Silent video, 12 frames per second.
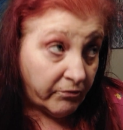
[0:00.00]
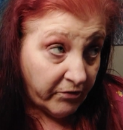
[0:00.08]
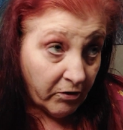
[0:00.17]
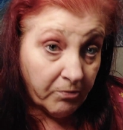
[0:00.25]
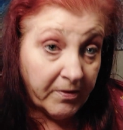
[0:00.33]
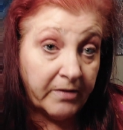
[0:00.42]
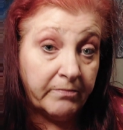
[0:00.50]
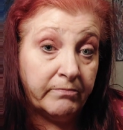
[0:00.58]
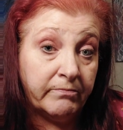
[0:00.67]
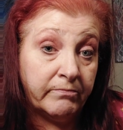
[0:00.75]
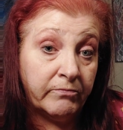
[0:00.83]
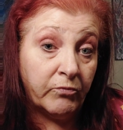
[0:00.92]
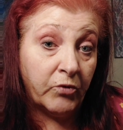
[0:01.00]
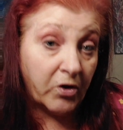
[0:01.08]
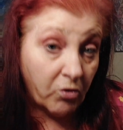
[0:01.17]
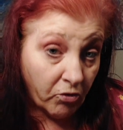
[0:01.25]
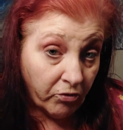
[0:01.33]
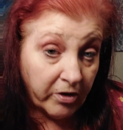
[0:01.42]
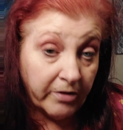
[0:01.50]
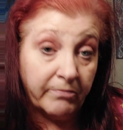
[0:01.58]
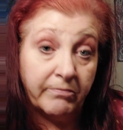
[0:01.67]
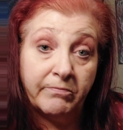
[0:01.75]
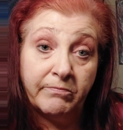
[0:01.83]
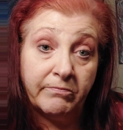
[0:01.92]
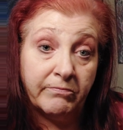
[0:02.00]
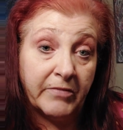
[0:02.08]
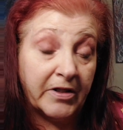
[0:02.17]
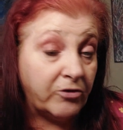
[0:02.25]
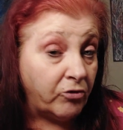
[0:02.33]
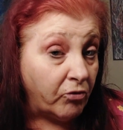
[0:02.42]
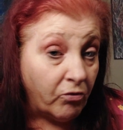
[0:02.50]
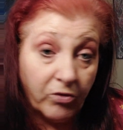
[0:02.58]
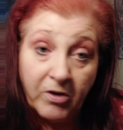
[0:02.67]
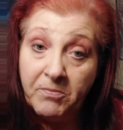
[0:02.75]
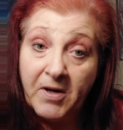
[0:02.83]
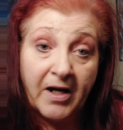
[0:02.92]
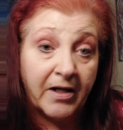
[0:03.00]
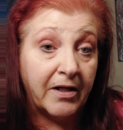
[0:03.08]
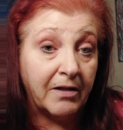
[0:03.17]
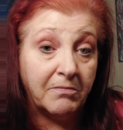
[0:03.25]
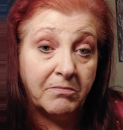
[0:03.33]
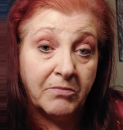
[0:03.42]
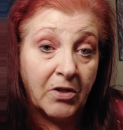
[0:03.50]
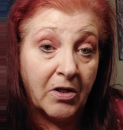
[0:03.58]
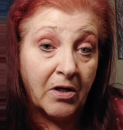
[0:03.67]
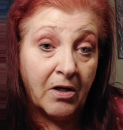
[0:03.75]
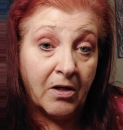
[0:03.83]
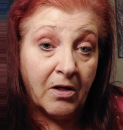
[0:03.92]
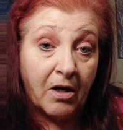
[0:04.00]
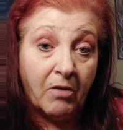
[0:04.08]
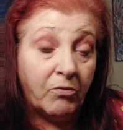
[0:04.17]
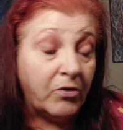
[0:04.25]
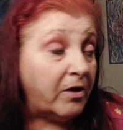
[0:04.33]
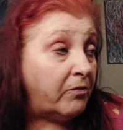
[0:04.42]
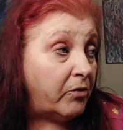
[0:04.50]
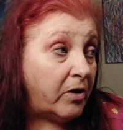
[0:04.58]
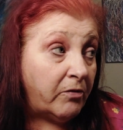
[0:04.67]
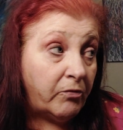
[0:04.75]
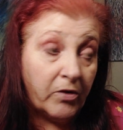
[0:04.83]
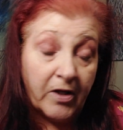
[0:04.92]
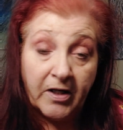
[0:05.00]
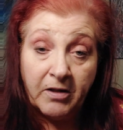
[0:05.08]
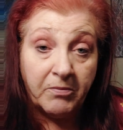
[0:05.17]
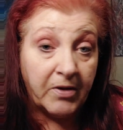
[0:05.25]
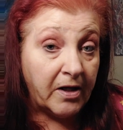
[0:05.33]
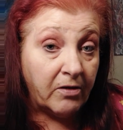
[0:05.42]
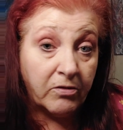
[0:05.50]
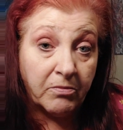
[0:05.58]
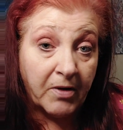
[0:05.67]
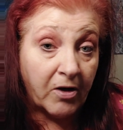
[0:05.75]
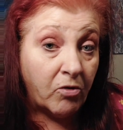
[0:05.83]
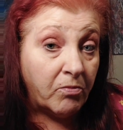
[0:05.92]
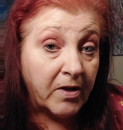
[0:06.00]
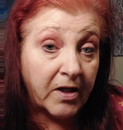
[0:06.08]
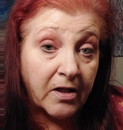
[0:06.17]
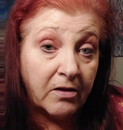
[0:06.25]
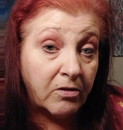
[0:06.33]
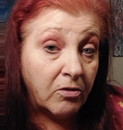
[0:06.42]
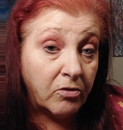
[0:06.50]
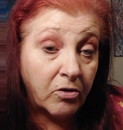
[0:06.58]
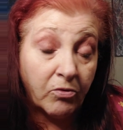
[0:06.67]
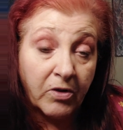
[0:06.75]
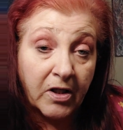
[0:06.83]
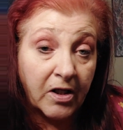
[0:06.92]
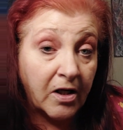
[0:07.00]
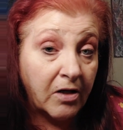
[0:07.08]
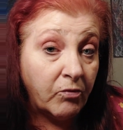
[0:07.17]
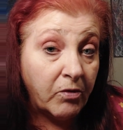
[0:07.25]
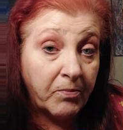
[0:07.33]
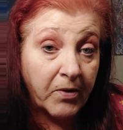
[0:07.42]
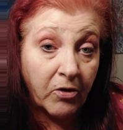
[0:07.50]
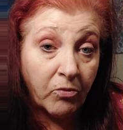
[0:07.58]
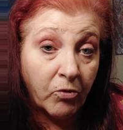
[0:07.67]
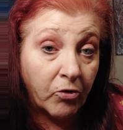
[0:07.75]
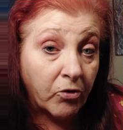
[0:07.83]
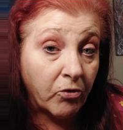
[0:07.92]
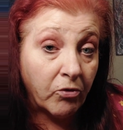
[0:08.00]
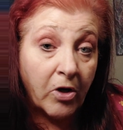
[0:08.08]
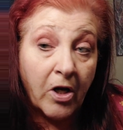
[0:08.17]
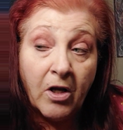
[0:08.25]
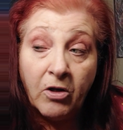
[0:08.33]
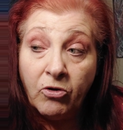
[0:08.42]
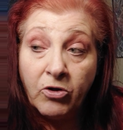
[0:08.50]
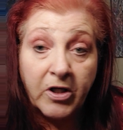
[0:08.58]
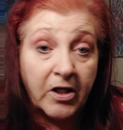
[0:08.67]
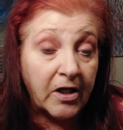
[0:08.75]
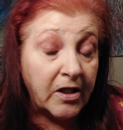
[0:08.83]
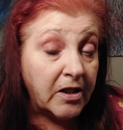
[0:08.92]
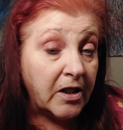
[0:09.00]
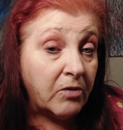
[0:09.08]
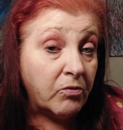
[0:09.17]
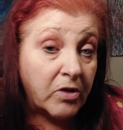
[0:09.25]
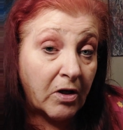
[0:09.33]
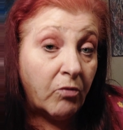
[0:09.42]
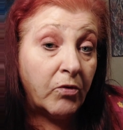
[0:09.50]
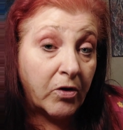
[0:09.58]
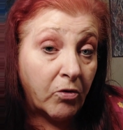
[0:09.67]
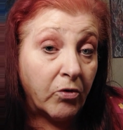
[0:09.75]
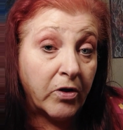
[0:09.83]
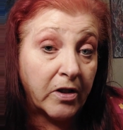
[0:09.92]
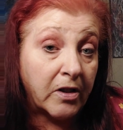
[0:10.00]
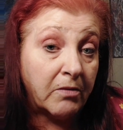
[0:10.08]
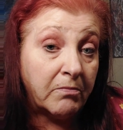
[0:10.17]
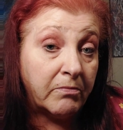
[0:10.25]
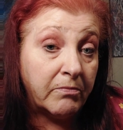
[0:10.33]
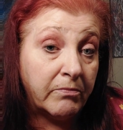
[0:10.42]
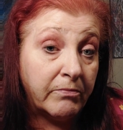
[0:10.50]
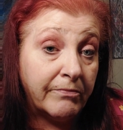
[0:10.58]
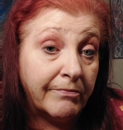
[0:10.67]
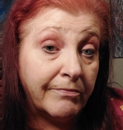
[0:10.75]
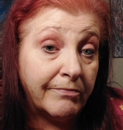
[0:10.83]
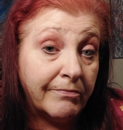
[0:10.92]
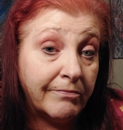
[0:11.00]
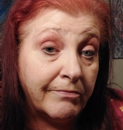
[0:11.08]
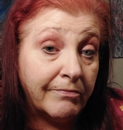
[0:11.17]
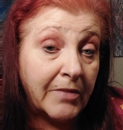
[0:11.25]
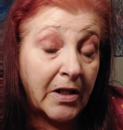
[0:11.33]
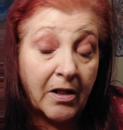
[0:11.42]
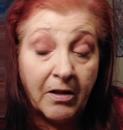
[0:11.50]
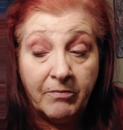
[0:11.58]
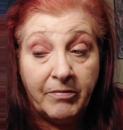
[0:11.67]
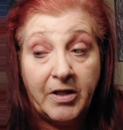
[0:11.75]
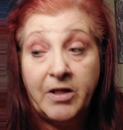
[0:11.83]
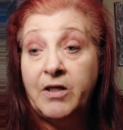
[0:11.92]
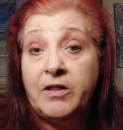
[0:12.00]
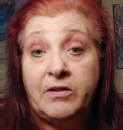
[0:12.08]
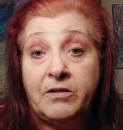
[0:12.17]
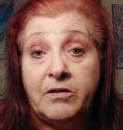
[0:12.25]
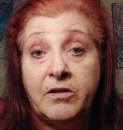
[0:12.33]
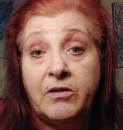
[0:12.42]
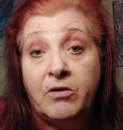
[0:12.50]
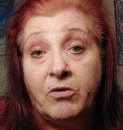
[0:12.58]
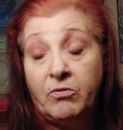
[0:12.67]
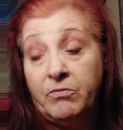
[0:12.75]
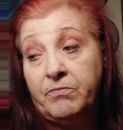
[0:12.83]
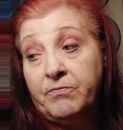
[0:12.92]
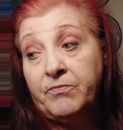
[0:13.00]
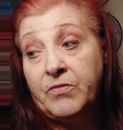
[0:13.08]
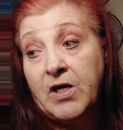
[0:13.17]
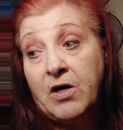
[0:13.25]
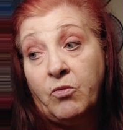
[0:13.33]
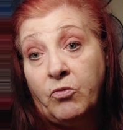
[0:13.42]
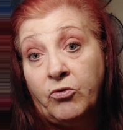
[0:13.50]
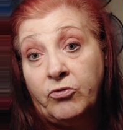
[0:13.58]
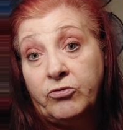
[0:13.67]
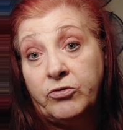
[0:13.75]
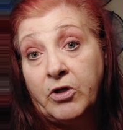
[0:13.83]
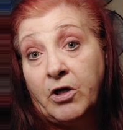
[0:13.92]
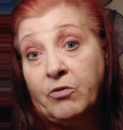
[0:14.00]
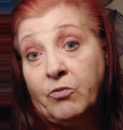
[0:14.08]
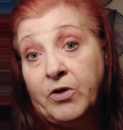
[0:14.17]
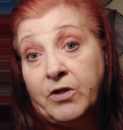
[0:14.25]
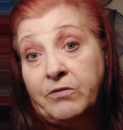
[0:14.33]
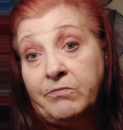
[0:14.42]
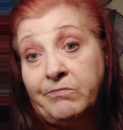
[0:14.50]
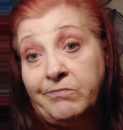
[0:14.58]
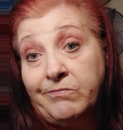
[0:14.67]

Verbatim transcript: film it, record it. that you're only backing. I will never ever let anybody else in my home again to do any kind of repair work or look at anything without recording them. Because, you know, now we're stuck with,